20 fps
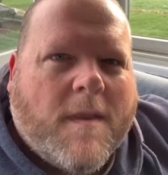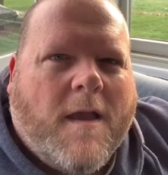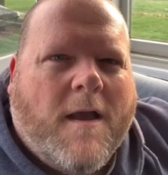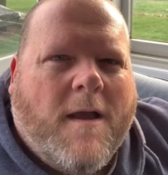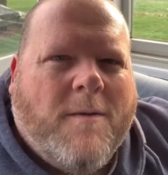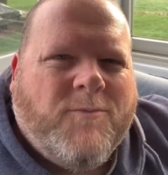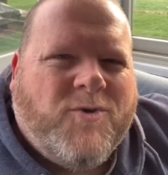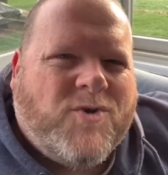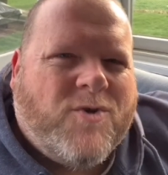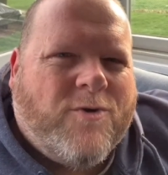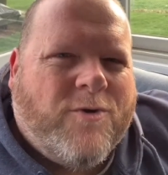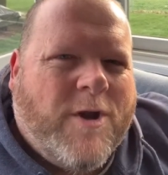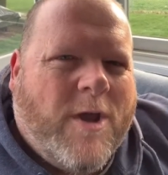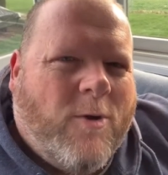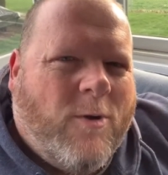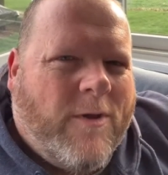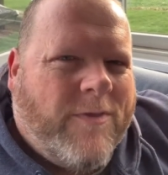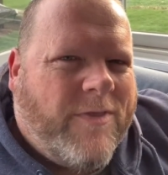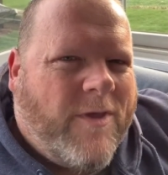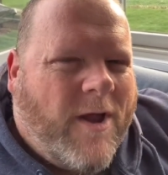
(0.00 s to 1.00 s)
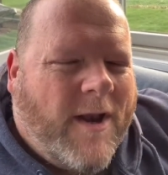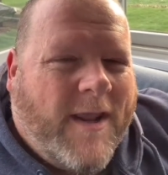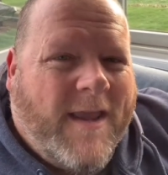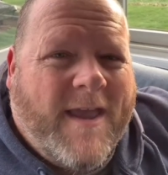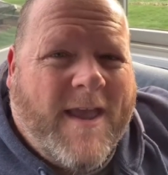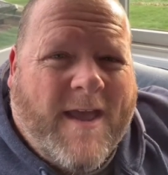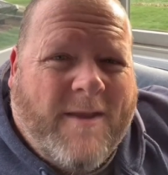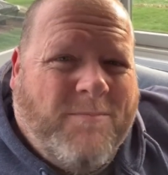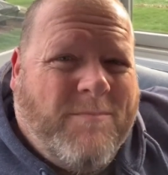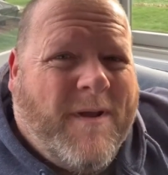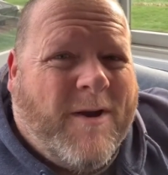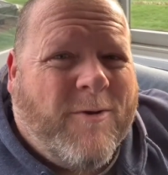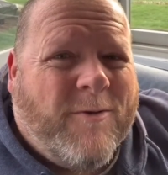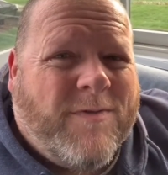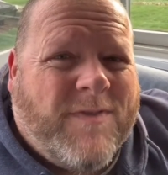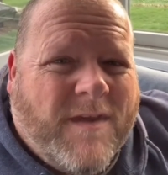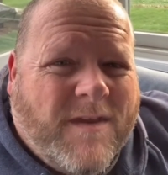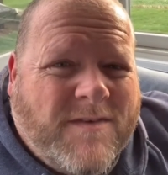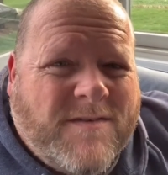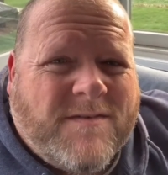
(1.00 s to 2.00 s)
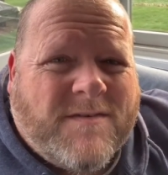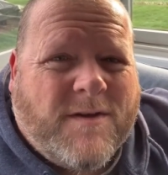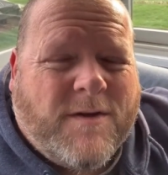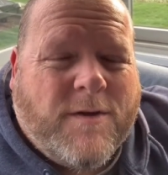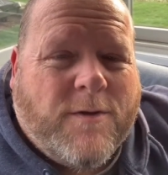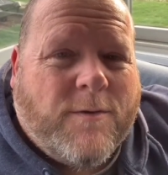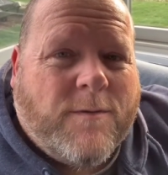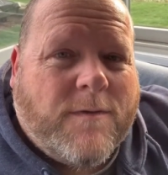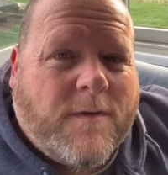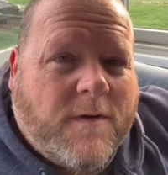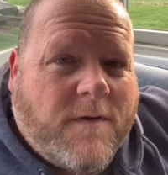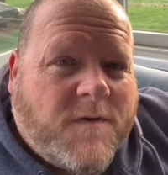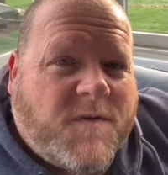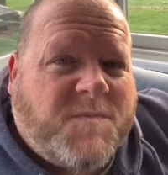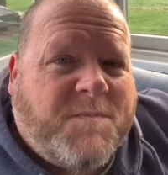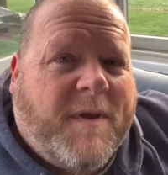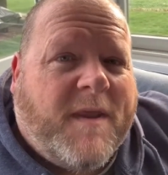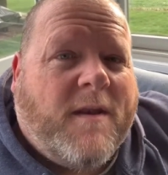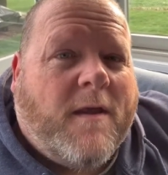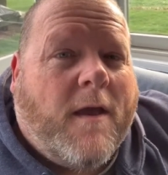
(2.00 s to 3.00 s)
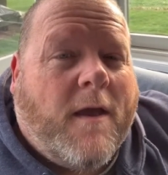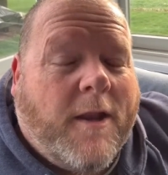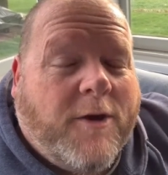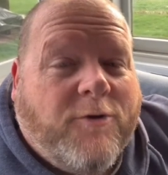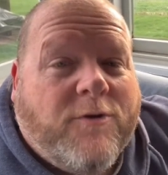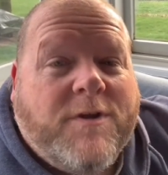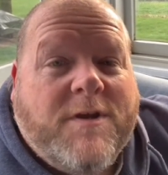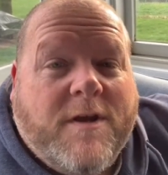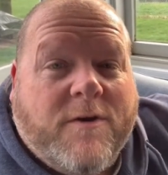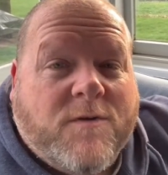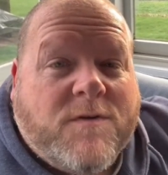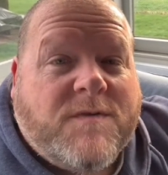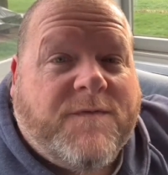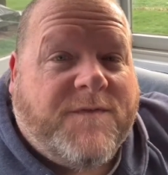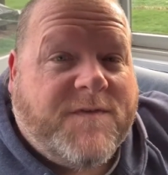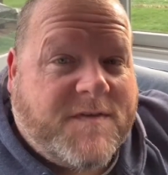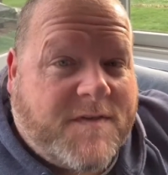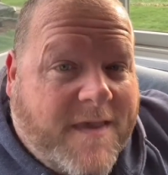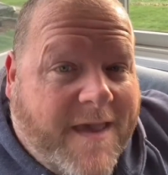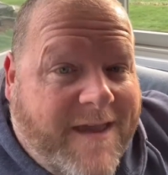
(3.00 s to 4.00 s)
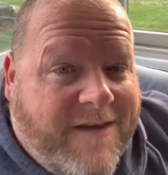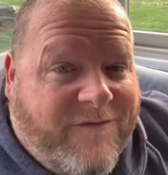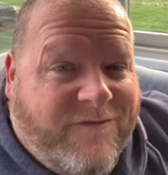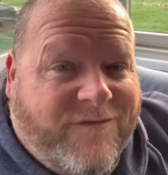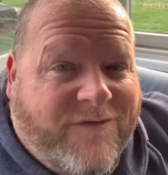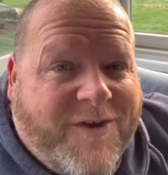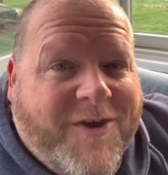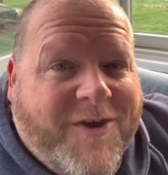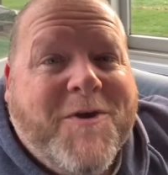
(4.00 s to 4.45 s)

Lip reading: I'm sure Noah thought he had better things to do than to spend 100 years of his life